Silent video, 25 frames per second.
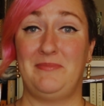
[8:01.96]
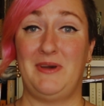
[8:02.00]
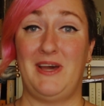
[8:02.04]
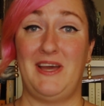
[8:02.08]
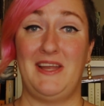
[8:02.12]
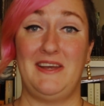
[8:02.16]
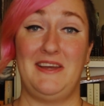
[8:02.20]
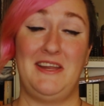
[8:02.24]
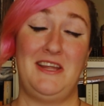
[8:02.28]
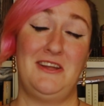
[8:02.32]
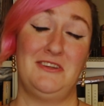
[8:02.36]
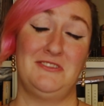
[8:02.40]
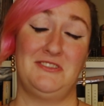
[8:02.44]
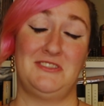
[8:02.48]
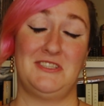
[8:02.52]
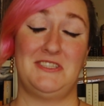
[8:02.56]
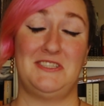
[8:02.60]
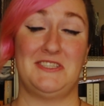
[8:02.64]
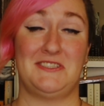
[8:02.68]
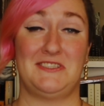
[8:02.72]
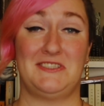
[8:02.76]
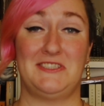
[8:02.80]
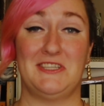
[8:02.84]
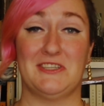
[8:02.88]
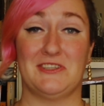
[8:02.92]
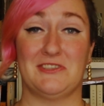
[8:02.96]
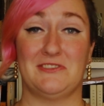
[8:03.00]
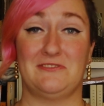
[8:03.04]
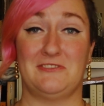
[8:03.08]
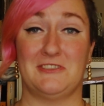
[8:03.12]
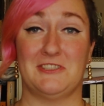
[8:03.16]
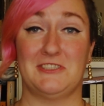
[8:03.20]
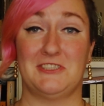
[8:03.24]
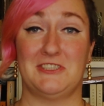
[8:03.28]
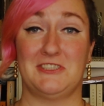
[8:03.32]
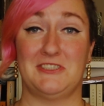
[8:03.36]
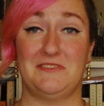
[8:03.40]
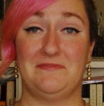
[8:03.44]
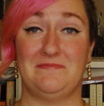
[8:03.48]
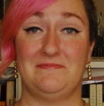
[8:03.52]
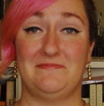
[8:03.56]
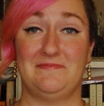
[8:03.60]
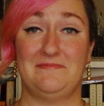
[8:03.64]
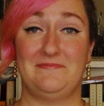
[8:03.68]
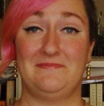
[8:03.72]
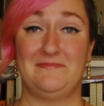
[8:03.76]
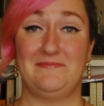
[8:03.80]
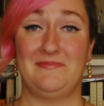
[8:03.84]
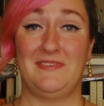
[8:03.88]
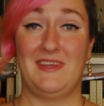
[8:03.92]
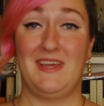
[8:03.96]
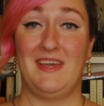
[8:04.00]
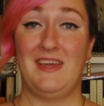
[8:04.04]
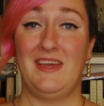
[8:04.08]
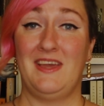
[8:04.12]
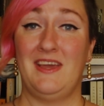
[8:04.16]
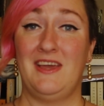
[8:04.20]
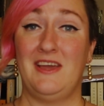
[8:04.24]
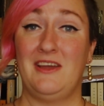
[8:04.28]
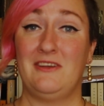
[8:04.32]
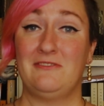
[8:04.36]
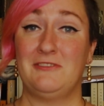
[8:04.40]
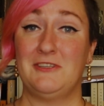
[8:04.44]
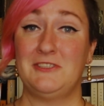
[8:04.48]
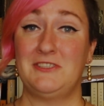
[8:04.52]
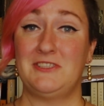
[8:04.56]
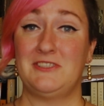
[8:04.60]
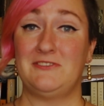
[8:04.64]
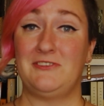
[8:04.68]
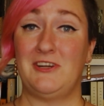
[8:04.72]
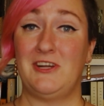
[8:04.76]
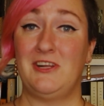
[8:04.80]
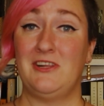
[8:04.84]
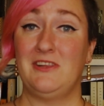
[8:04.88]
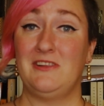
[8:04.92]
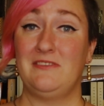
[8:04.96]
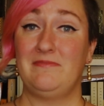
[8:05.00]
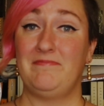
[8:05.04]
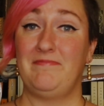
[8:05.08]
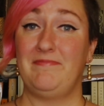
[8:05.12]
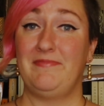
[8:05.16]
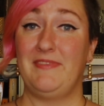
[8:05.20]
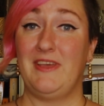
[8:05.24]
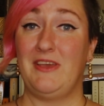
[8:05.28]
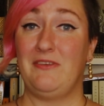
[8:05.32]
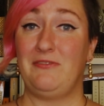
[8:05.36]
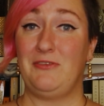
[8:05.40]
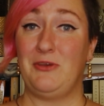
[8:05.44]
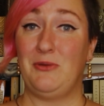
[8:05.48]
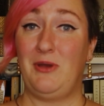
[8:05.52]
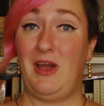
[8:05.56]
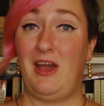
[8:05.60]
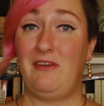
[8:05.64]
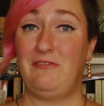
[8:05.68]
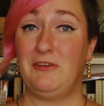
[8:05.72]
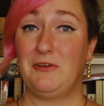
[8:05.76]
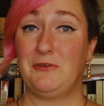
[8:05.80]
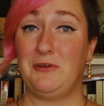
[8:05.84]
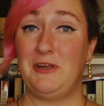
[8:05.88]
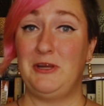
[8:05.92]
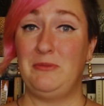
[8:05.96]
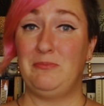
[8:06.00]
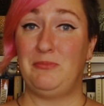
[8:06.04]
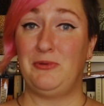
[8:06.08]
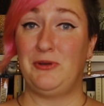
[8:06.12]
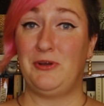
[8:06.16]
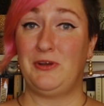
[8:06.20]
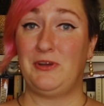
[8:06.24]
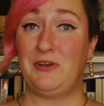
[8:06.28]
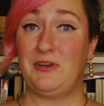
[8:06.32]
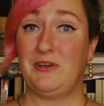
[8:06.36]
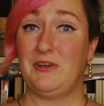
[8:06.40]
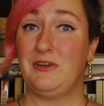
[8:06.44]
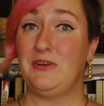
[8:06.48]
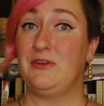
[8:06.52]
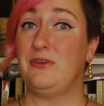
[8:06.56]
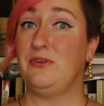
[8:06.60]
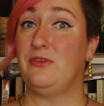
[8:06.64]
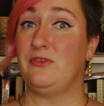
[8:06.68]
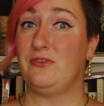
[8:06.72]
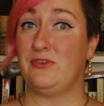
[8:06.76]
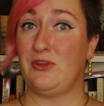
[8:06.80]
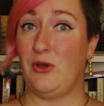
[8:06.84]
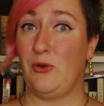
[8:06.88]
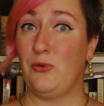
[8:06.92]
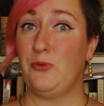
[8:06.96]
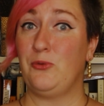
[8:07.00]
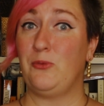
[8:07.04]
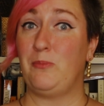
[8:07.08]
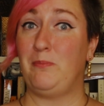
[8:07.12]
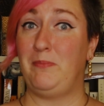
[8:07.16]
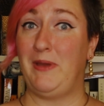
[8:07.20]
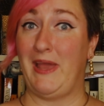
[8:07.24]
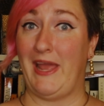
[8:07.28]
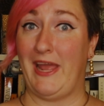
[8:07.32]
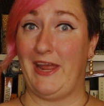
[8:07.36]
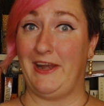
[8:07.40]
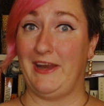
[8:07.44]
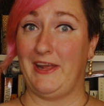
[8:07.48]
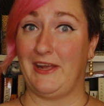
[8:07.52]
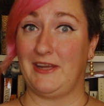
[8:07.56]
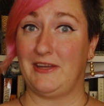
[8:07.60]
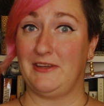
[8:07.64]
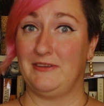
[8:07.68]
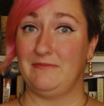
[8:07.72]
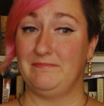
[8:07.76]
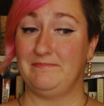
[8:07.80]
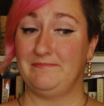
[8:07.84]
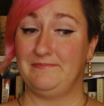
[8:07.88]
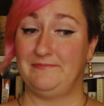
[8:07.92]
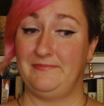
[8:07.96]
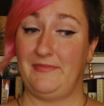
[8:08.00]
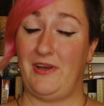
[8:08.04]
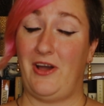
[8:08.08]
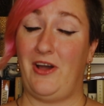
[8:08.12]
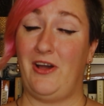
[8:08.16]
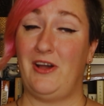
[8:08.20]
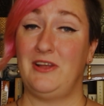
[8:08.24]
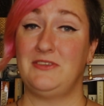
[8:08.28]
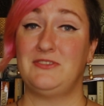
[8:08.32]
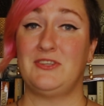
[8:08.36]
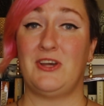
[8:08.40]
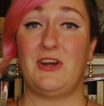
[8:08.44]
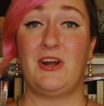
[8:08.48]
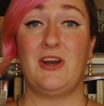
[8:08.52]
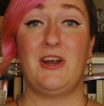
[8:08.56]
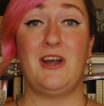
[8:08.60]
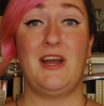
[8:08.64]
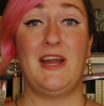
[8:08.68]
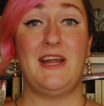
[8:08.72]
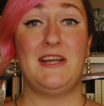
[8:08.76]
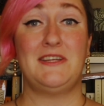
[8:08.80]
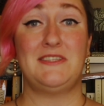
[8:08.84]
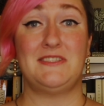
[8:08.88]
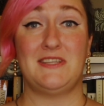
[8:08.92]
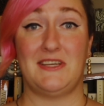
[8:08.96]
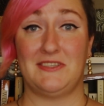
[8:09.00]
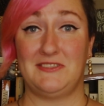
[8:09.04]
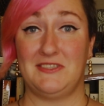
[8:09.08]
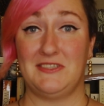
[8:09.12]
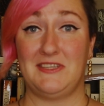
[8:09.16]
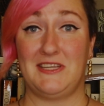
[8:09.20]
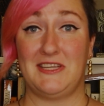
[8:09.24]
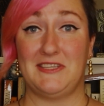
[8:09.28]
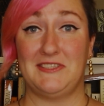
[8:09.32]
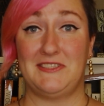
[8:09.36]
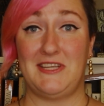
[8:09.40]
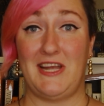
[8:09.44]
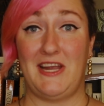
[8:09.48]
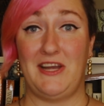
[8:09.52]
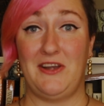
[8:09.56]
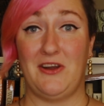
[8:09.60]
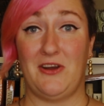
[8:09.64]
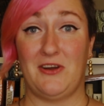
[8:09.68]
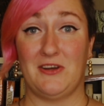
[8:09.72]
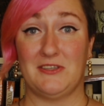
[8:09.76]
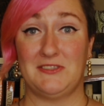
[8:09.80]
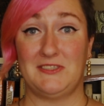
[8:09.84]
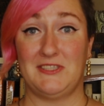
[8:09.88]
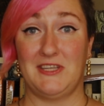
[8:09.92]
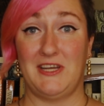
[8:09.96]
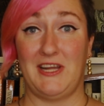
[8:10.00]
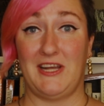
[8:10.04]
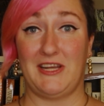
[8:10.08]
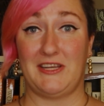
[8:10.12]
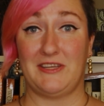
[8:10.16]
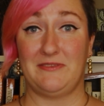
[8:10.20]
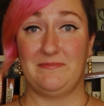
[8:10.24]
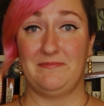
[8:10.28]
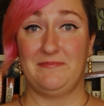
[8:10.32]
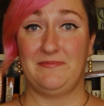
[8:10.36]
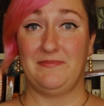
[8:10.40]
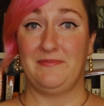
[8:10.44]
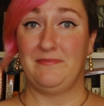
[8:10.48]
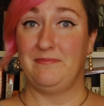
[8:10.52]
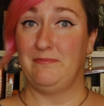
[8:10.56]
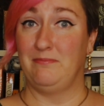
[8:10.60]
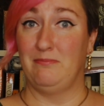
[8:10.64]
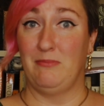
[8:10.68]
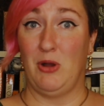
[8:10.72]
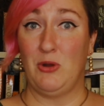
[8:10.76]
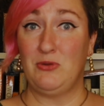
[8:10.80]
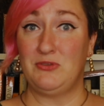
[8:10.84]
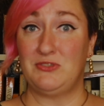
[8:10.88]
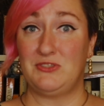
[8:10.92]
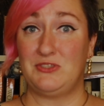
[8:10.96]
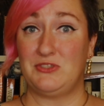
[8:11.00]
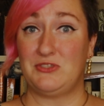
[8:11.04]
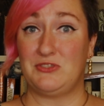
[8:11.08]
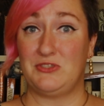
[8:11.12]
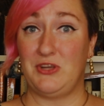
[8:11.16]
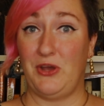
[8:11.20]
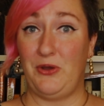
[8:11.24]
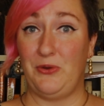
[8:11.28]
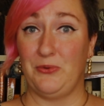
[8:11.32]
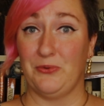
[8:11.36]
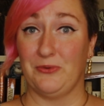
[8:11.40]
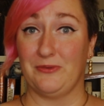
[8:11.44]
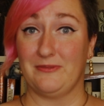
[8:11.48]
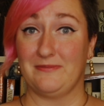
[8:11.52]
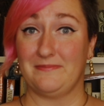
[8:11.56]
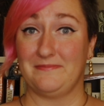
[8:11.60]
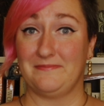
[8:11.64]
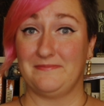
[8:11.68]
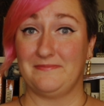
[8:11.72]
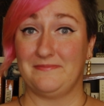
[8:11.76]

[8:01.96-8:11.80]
but here's the distilled version. First of all, if you have a green book, don't panic. Odds are it doesn't contain arsenic. Most don't.